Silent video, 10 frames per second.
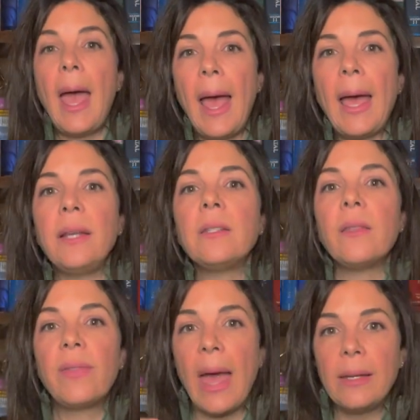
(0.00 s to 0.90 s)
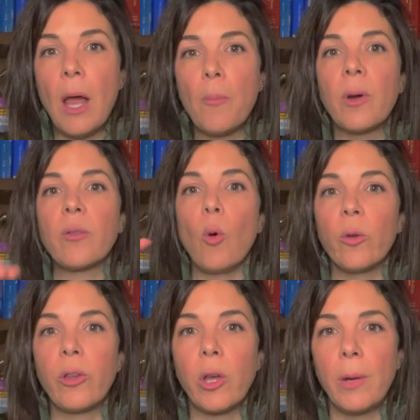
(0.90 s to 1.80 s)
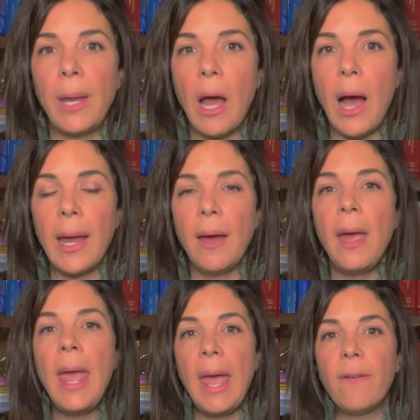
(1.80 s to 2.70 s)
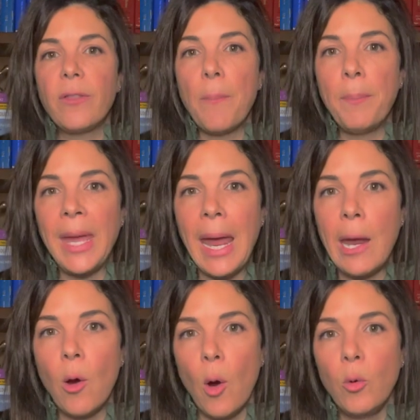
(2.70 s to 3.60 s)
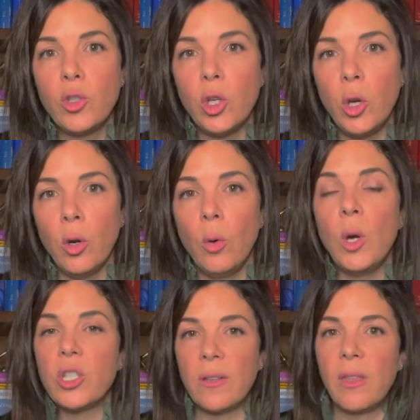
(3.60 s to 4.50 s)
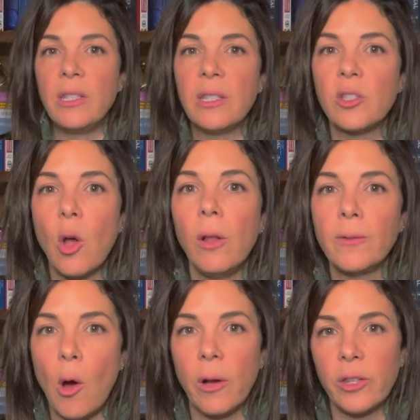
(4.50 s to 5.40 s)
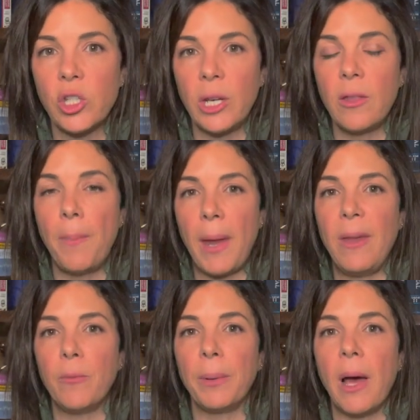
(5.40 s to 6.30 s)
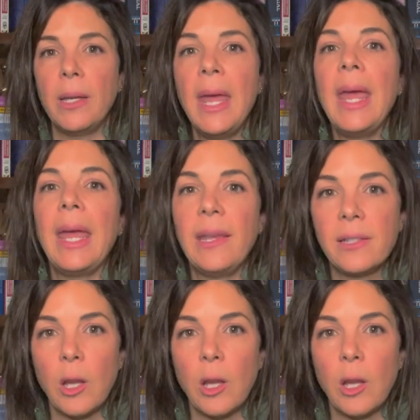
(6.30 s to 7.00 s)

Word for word: And that number is also going to be higher if the PaO2, which is the dissolved oxygen in the baby's blood, is